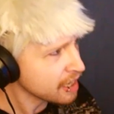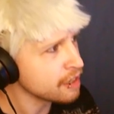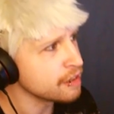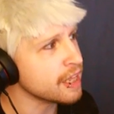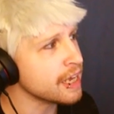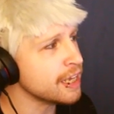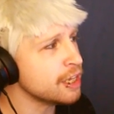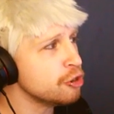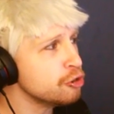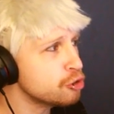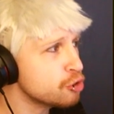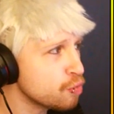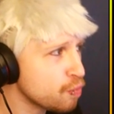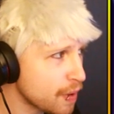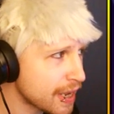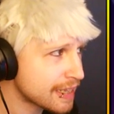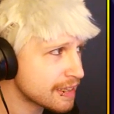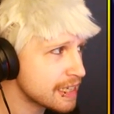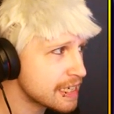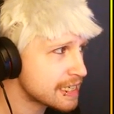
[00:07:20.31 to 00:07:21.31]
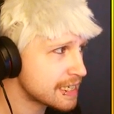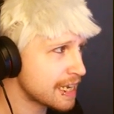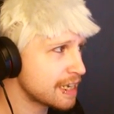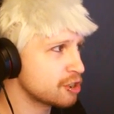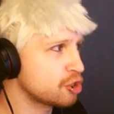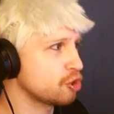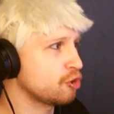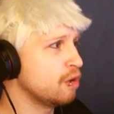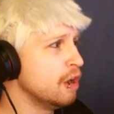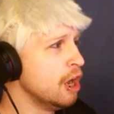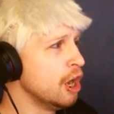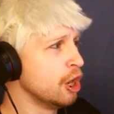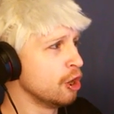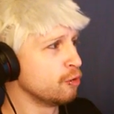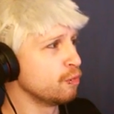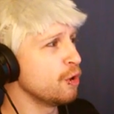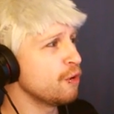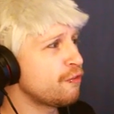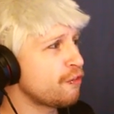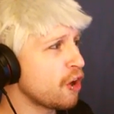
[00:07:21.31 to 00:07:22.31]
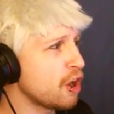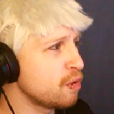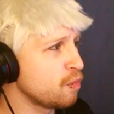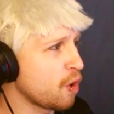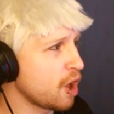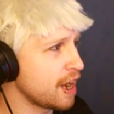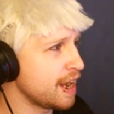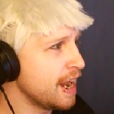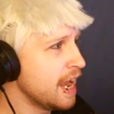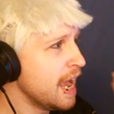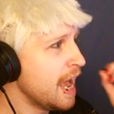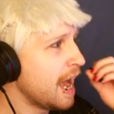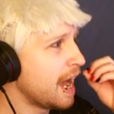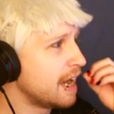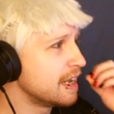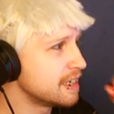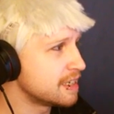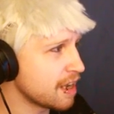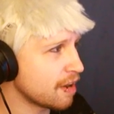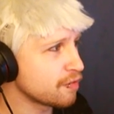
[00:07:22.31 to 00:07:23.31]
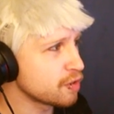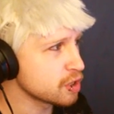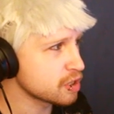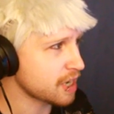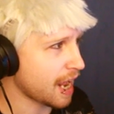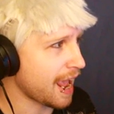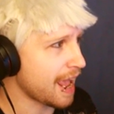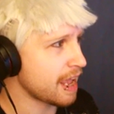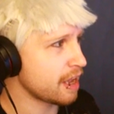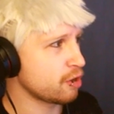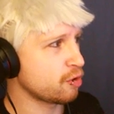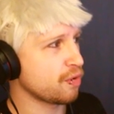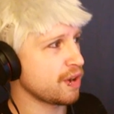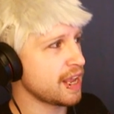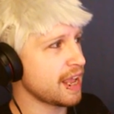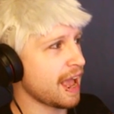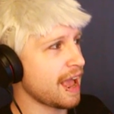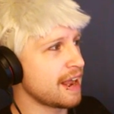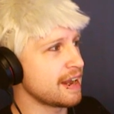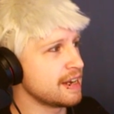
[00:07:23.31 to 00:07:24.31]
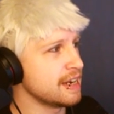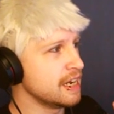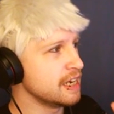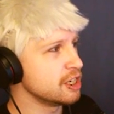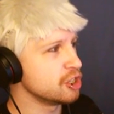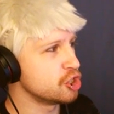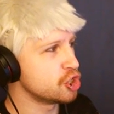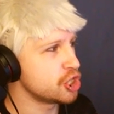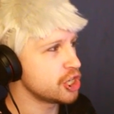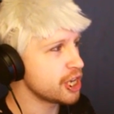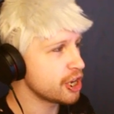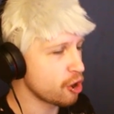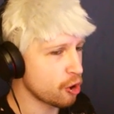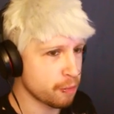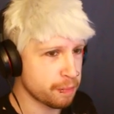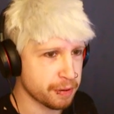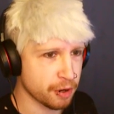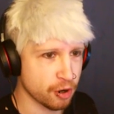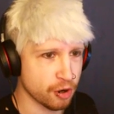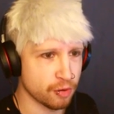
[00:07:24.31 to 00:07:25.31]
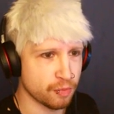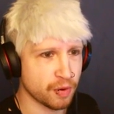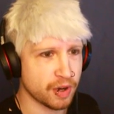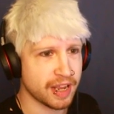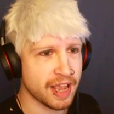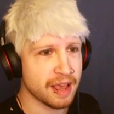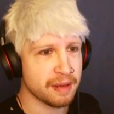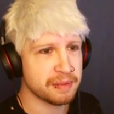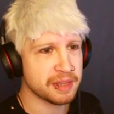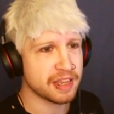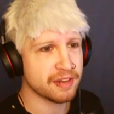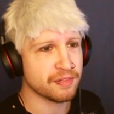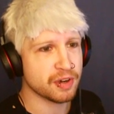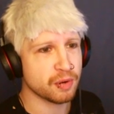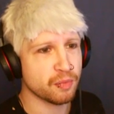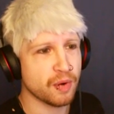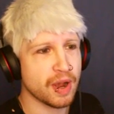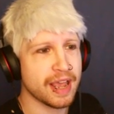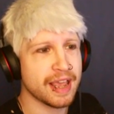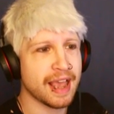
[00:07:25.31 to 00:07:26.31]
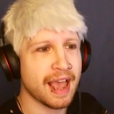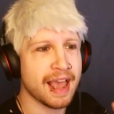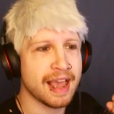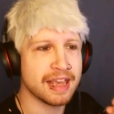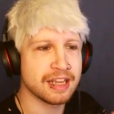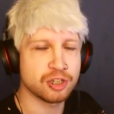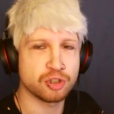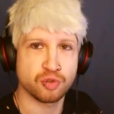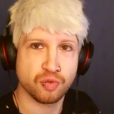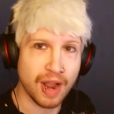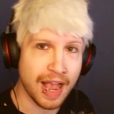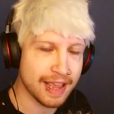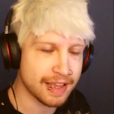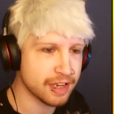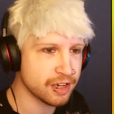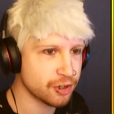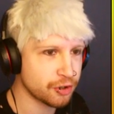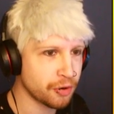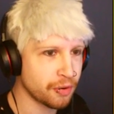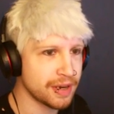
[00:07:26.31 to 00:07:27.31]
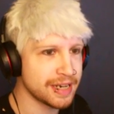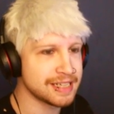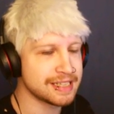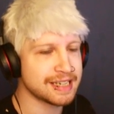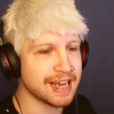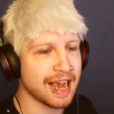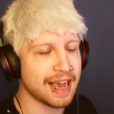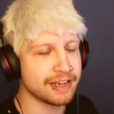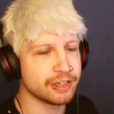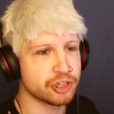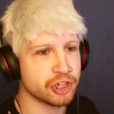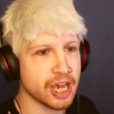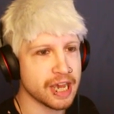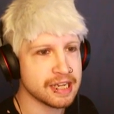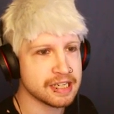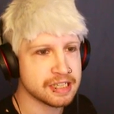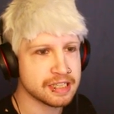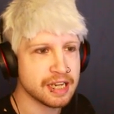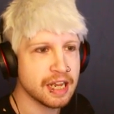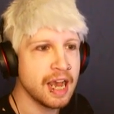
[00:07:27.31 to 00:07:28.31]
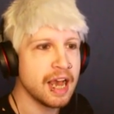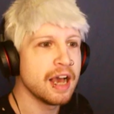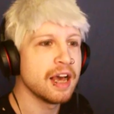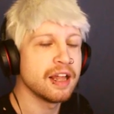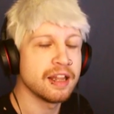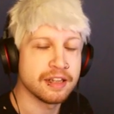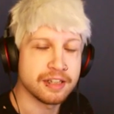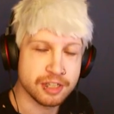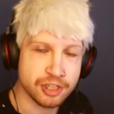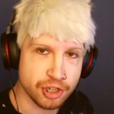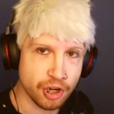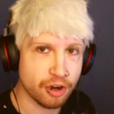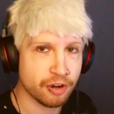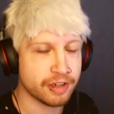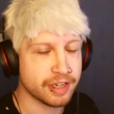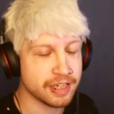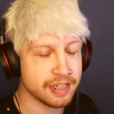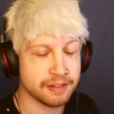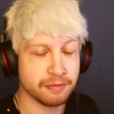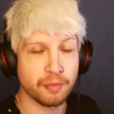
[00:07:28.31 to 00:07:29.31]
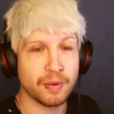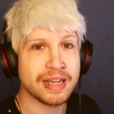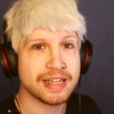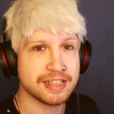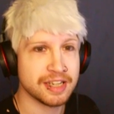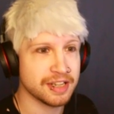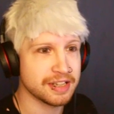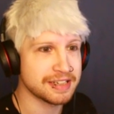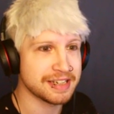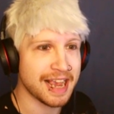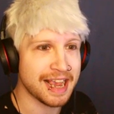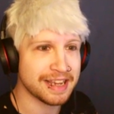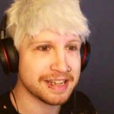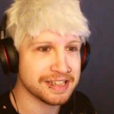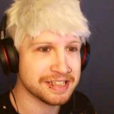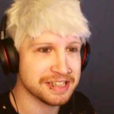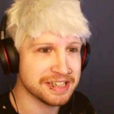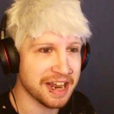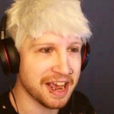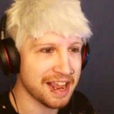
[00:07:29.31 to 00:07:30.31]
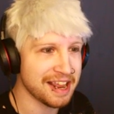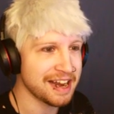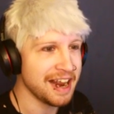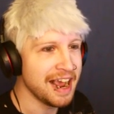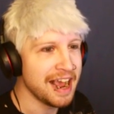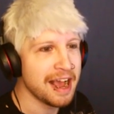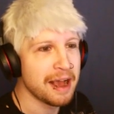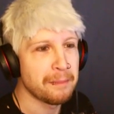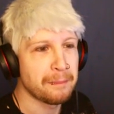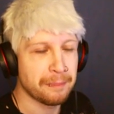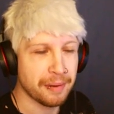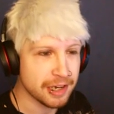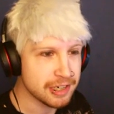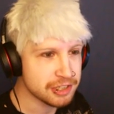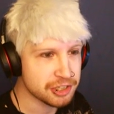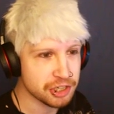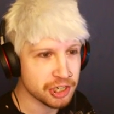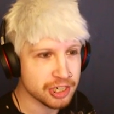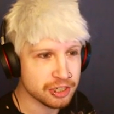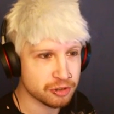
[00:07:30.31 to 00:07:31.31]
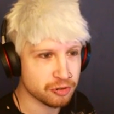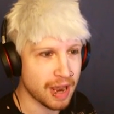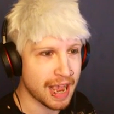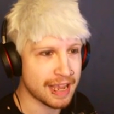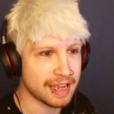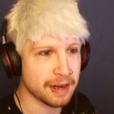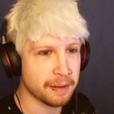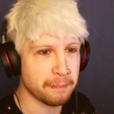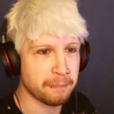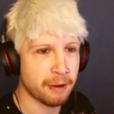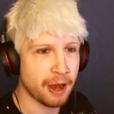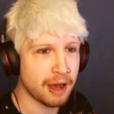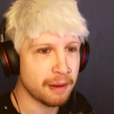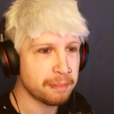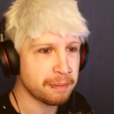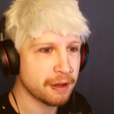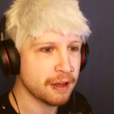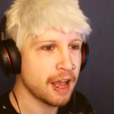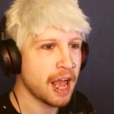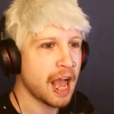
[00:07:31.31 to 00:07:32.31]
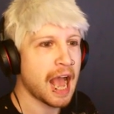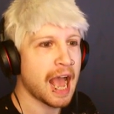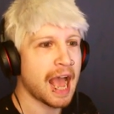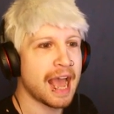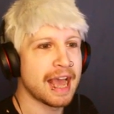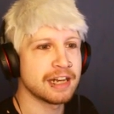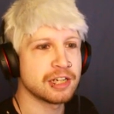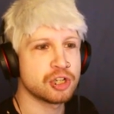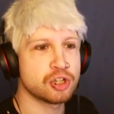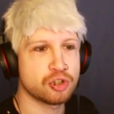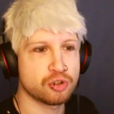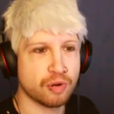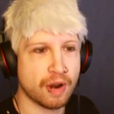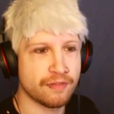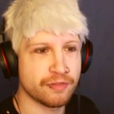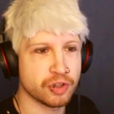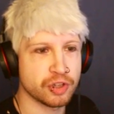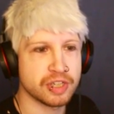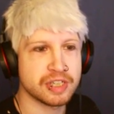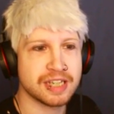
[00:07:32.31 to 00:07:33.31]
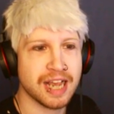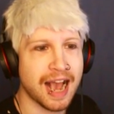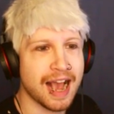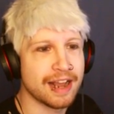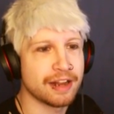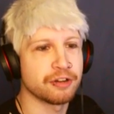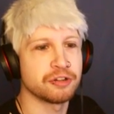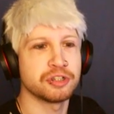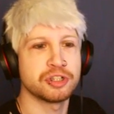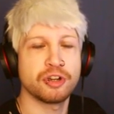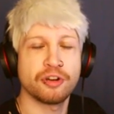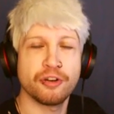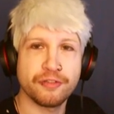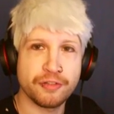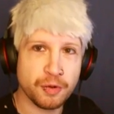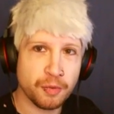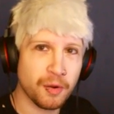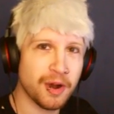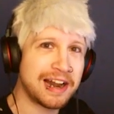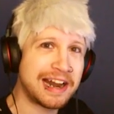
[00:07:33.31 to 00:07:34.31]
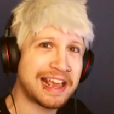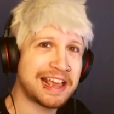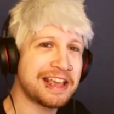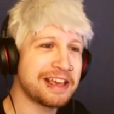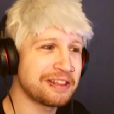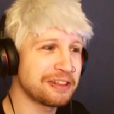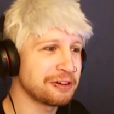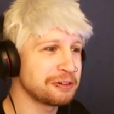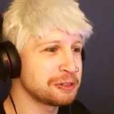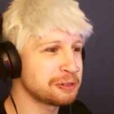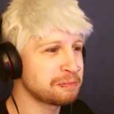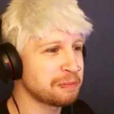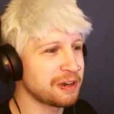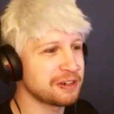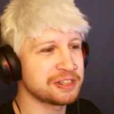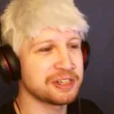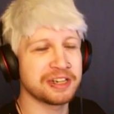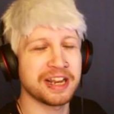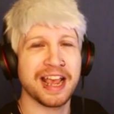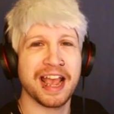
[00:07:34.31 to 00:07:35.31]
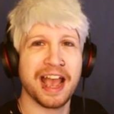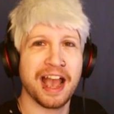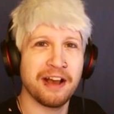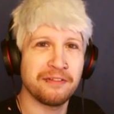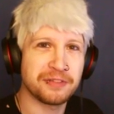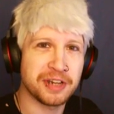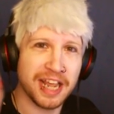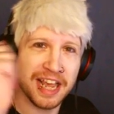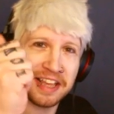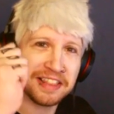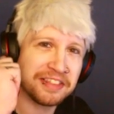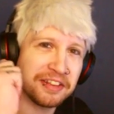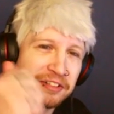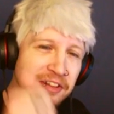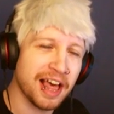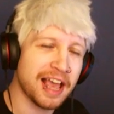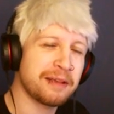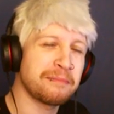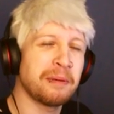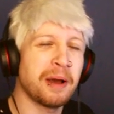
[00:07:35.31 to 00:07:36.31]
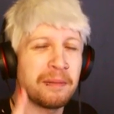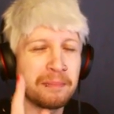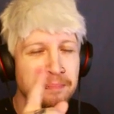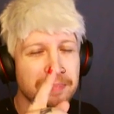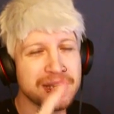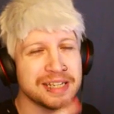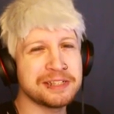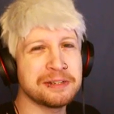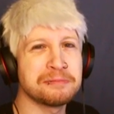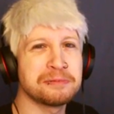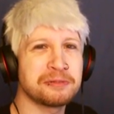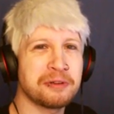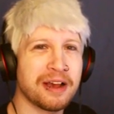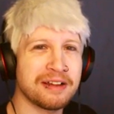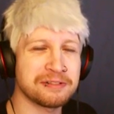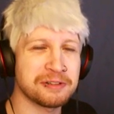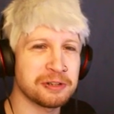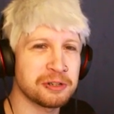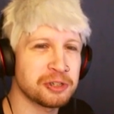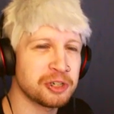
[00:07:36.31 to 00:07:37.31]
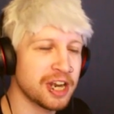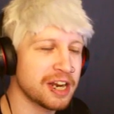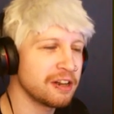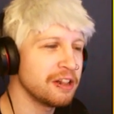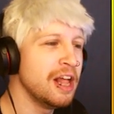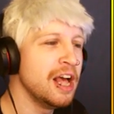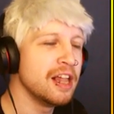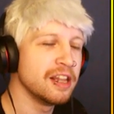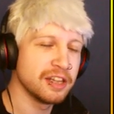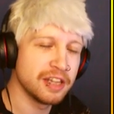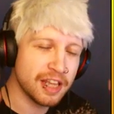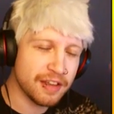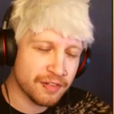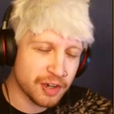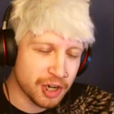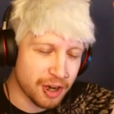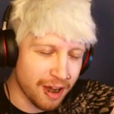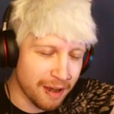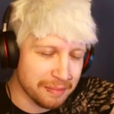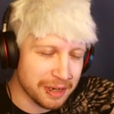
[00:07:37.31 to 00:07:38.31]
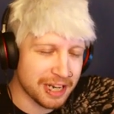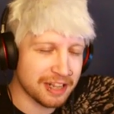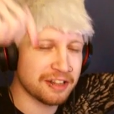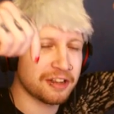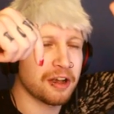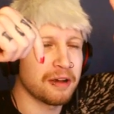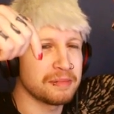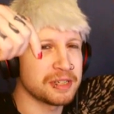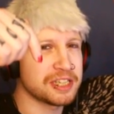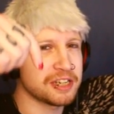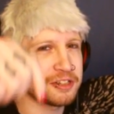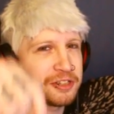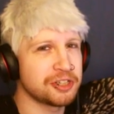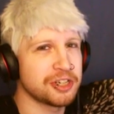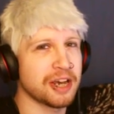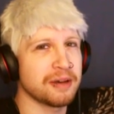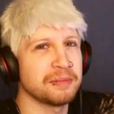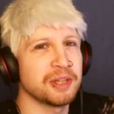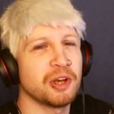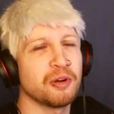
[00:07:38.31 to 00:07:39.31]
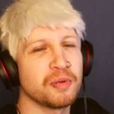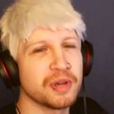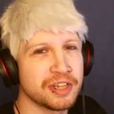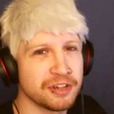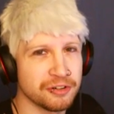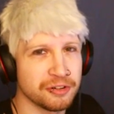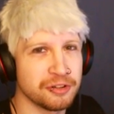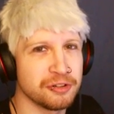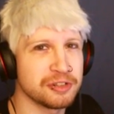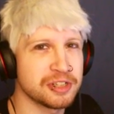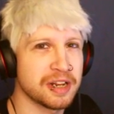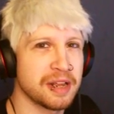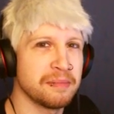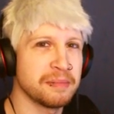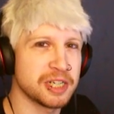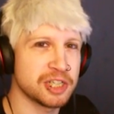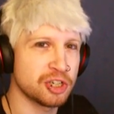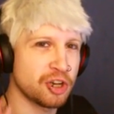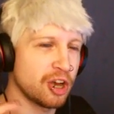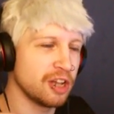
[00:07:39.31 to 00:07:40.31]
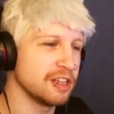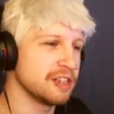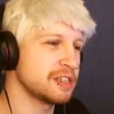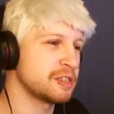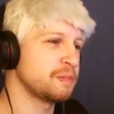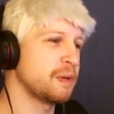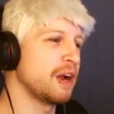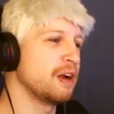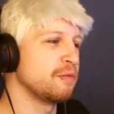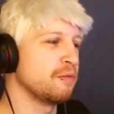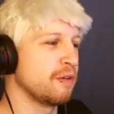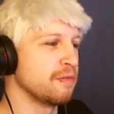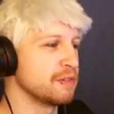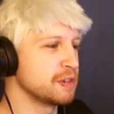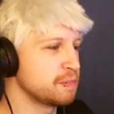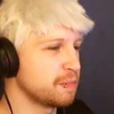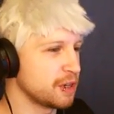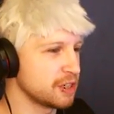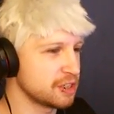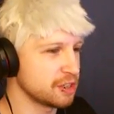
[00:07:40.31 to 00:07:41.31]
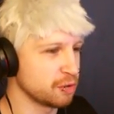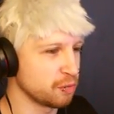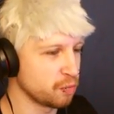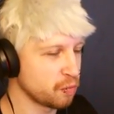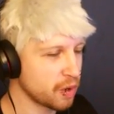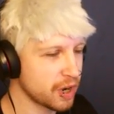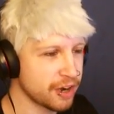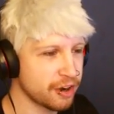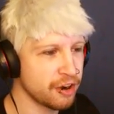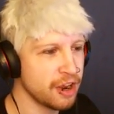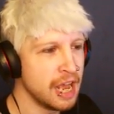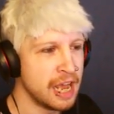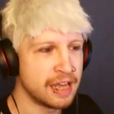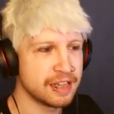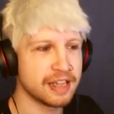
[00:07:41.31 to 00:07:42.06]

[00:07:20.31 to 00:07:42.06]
Thank you to Wingless Angel, Rufon1, Devil's Angry, and Geopurr. We're going to be giving away a Dragon Coin Digest, Dark Wings of the Dankest Night, Punchy Dragon Pup, and Trevor the Tiger. So if you want any of those, folks, you're going to have to hit the like button, be subscribed to the channel, leave a comment in the comment section down below with your username, and Scarlet the Spyder will respond to the winner.